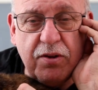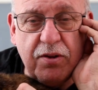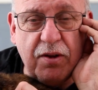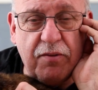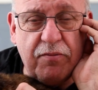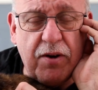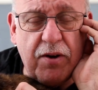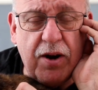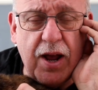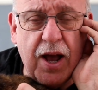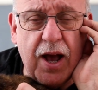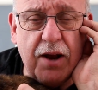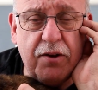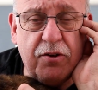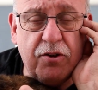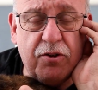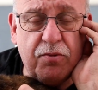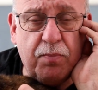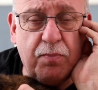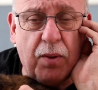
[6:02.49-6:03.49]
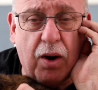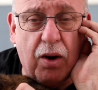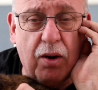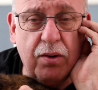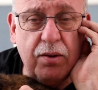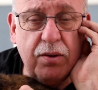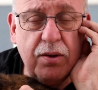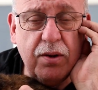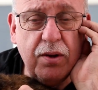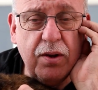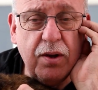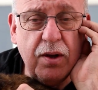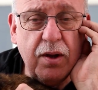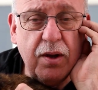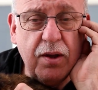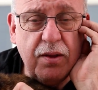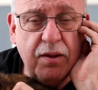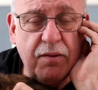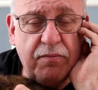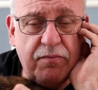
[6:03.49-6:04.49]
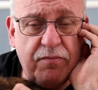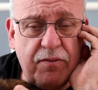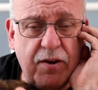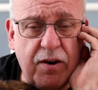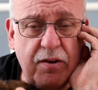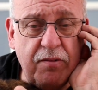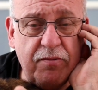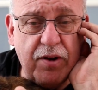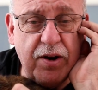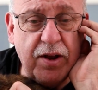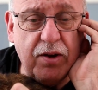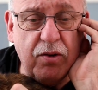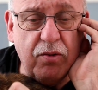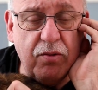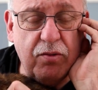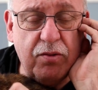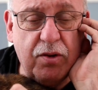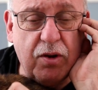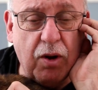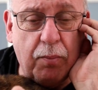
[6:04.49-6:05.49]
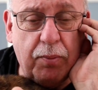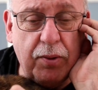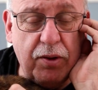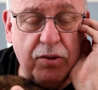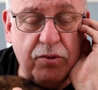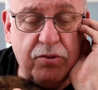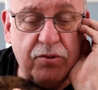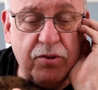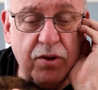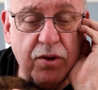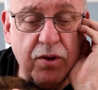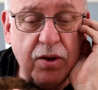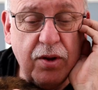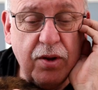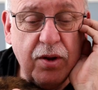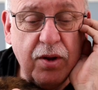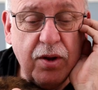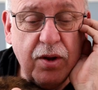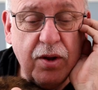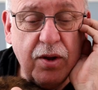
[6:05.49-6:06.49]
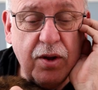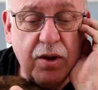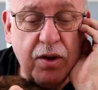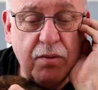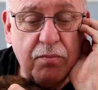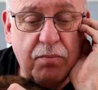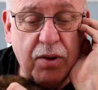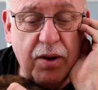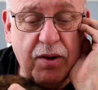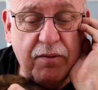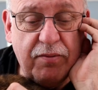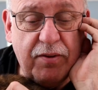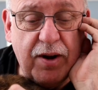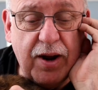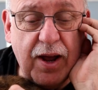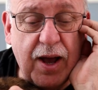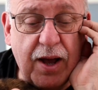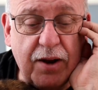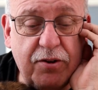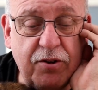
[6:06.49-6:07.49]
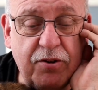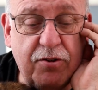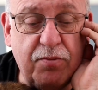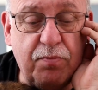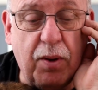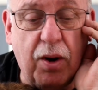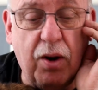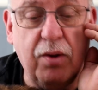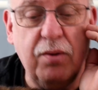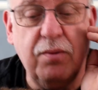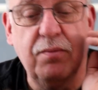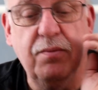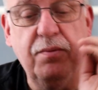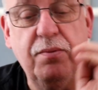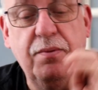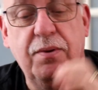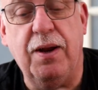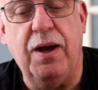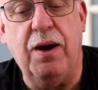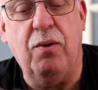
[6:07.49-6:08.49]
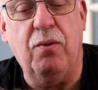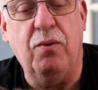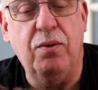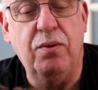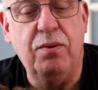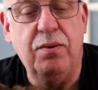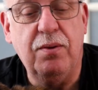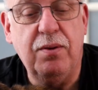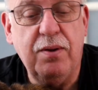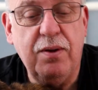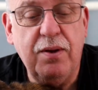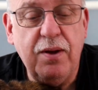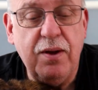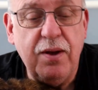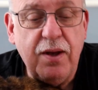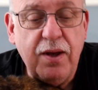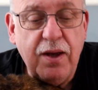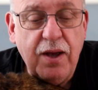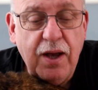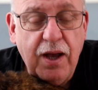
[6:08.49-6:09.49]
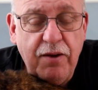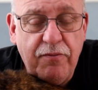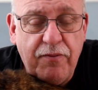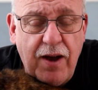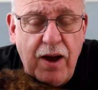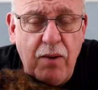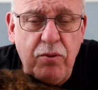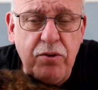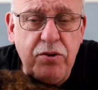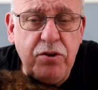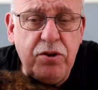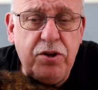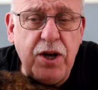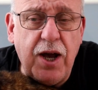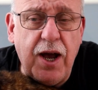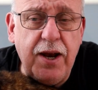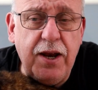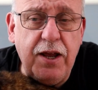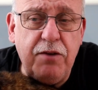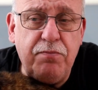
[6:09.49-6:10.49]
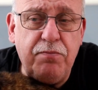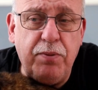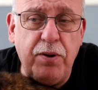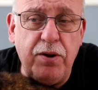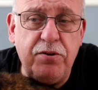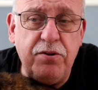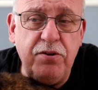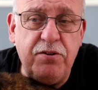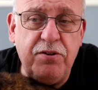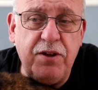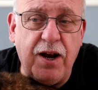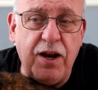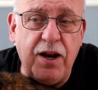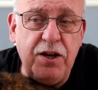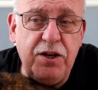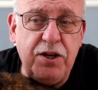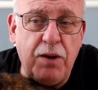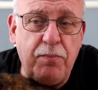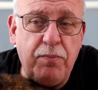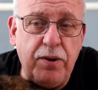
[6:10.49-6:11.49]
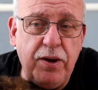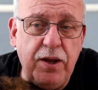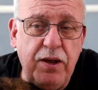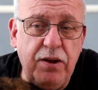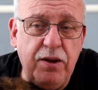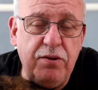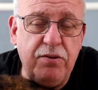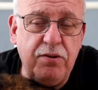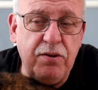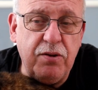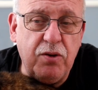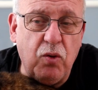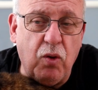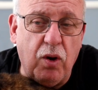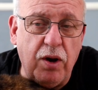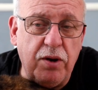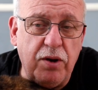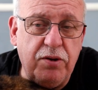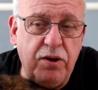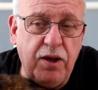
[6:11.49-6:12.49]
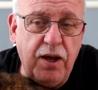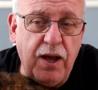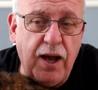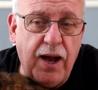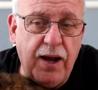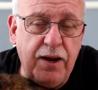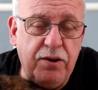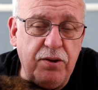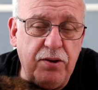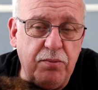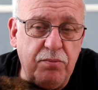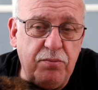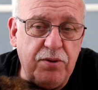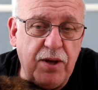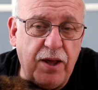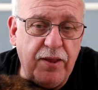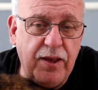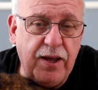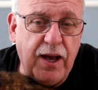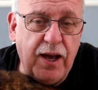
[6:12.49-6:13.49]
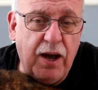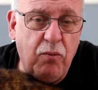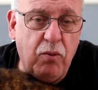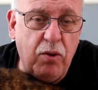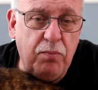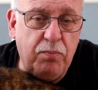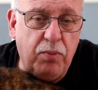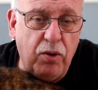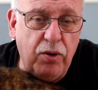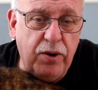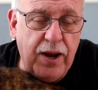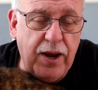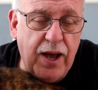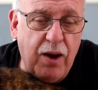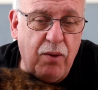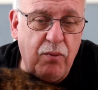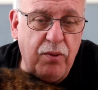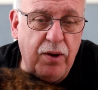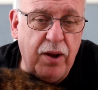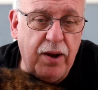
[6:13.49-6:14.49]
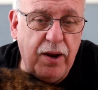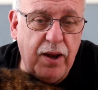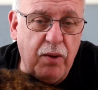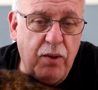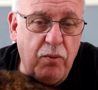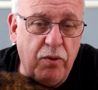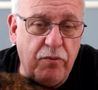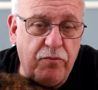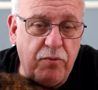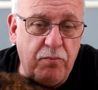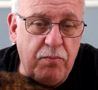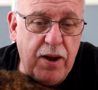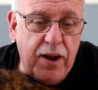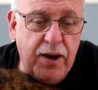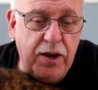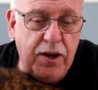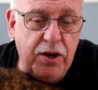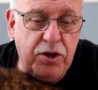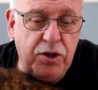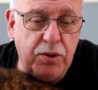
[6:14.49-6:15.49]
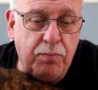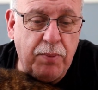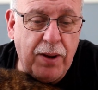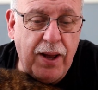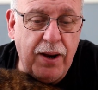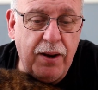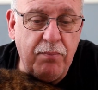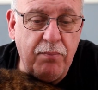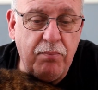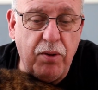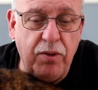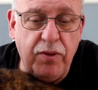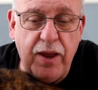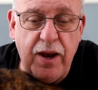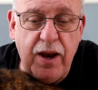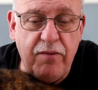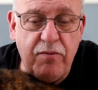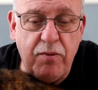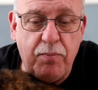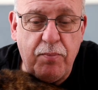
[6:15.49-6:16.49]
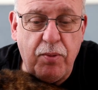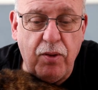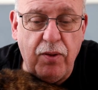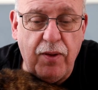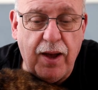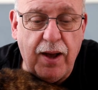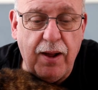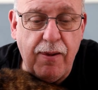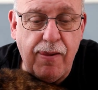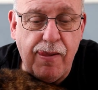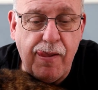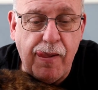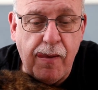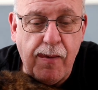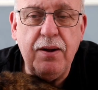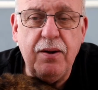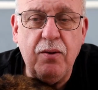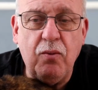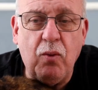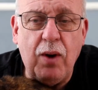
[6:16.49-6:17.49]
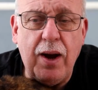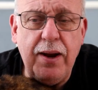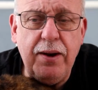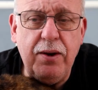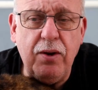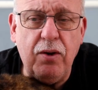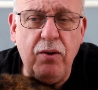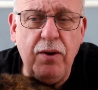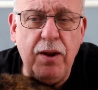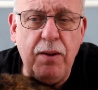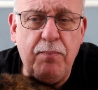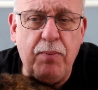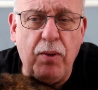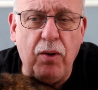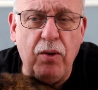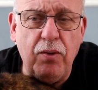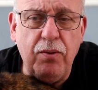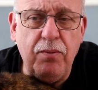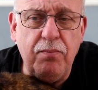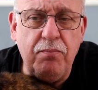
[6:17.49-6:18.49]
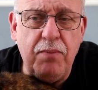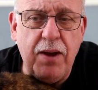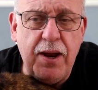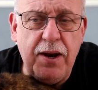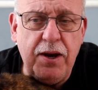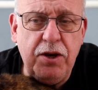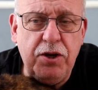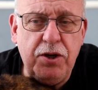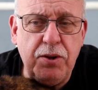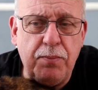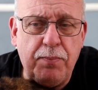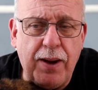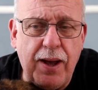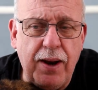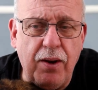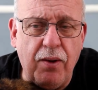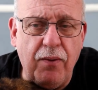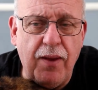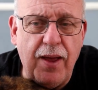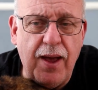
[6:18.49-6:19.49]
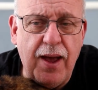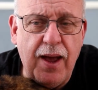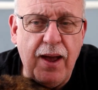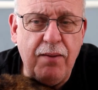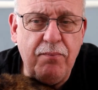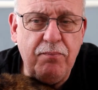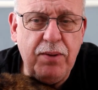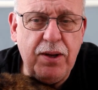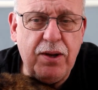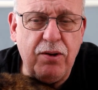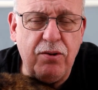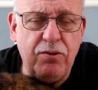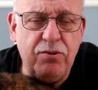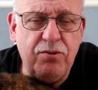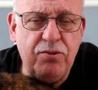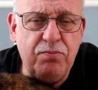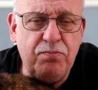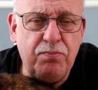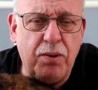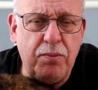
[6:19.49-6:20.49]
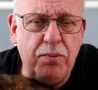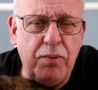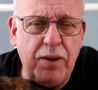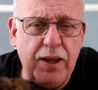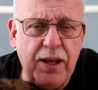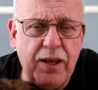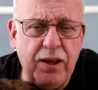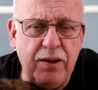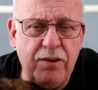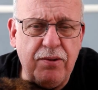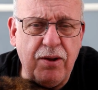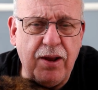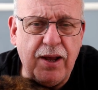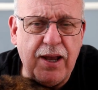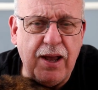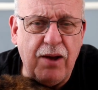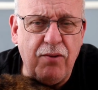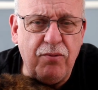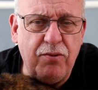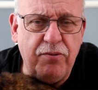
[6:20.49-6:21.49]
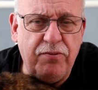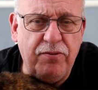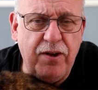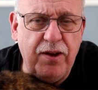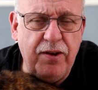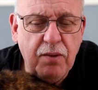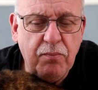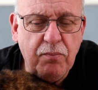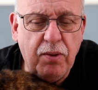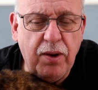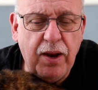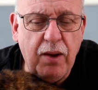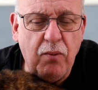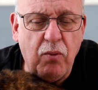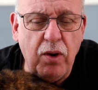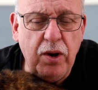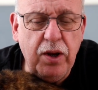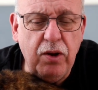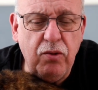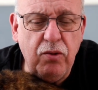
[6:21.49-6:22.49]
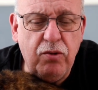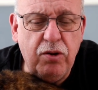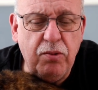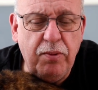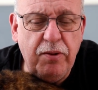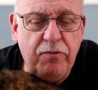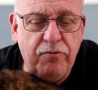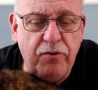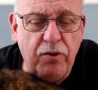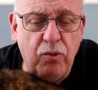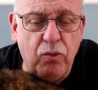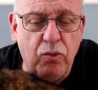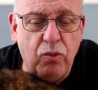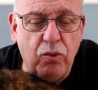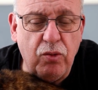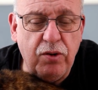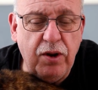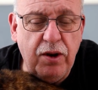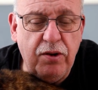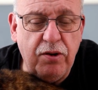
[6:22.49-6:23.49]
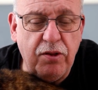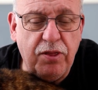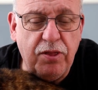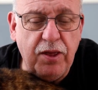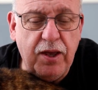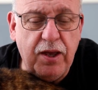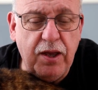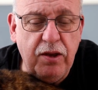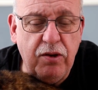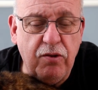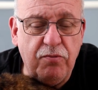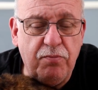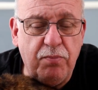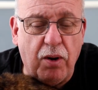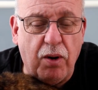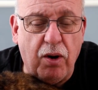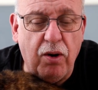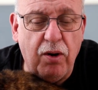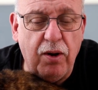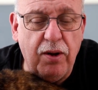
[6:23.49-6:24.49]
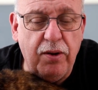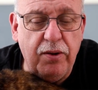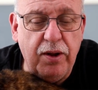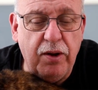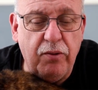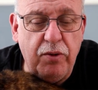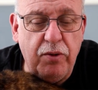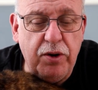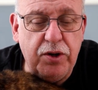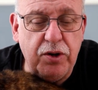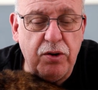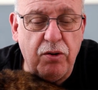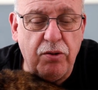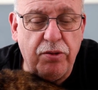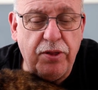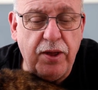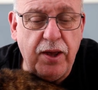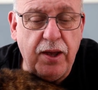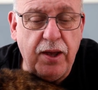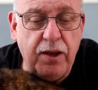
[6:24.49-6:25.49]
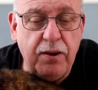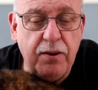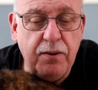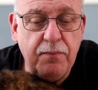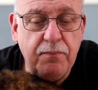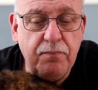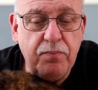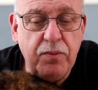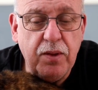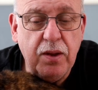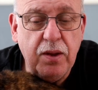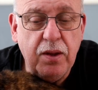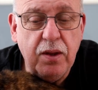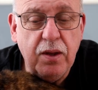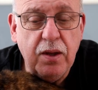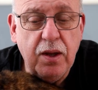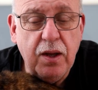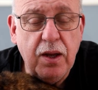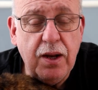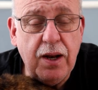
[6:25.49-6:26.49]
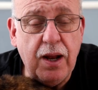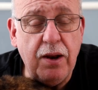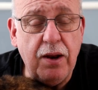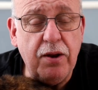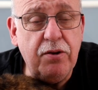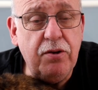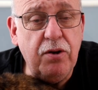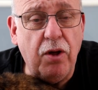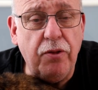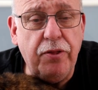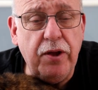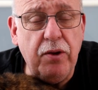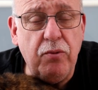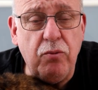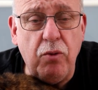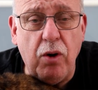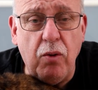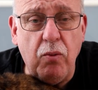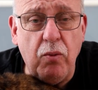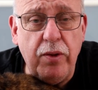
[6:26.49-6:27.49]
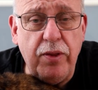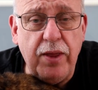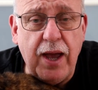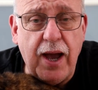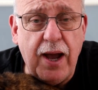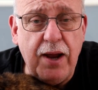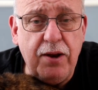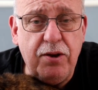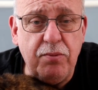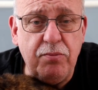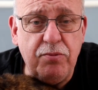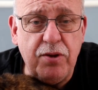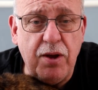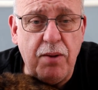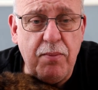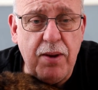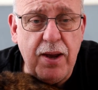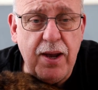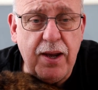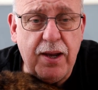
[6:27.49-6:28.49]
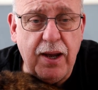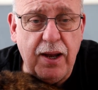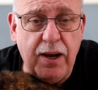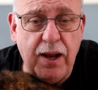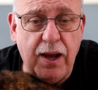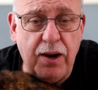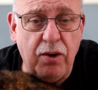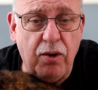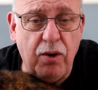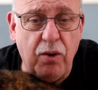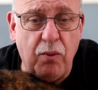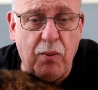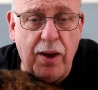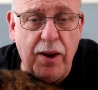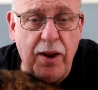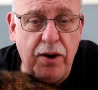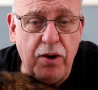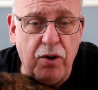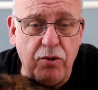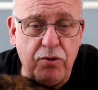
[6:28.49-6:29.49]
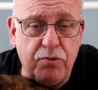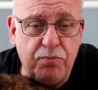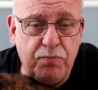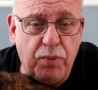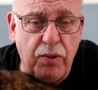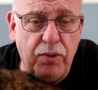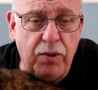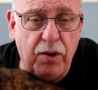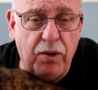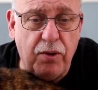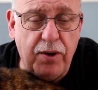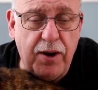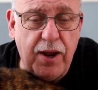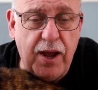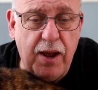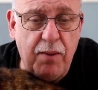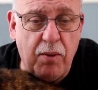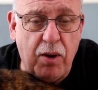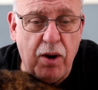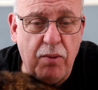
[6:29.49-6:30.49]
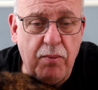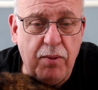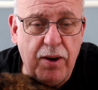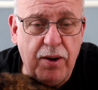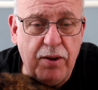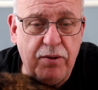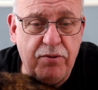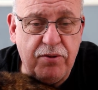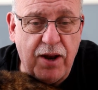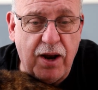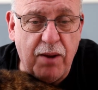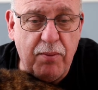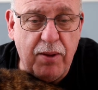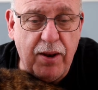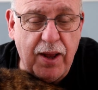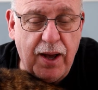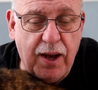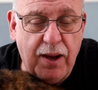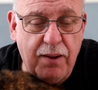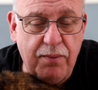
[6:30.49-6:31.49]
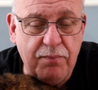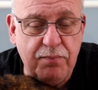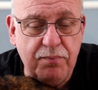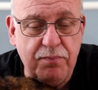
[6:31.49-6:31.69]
They're very hard to spot. They're very, very good copies, but they're very hard to spot. Now, if I was a Chinese person selling Japanese quality items, I think I would put down that they were made in Japan, but they never put that. Why don't they put made in Japan on there? Because probably because they're counterfeit, but they want you to be fooled into thinking you've bought the original thing. Now, there's nothing wrong with the items they're making. I don't know why they don't put their own name on them and sell them at that.